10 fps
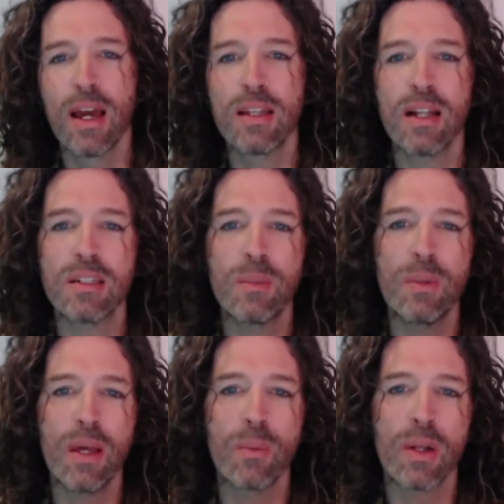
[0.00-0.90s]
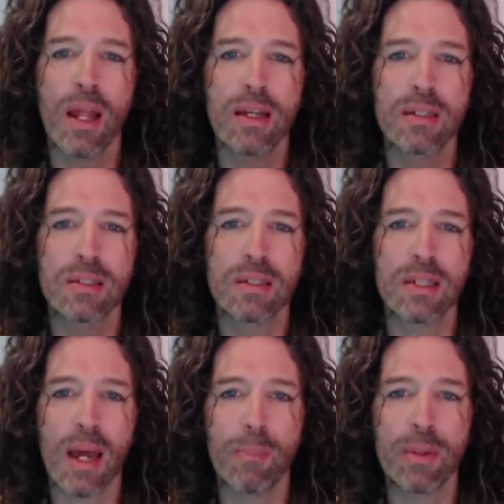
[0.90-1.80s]
And that's something I would like us to
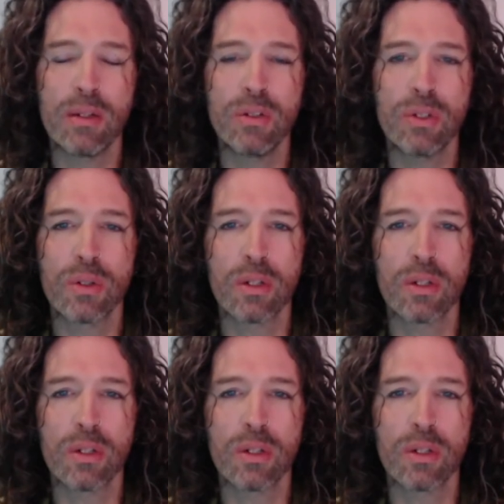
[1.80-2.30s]
tap into a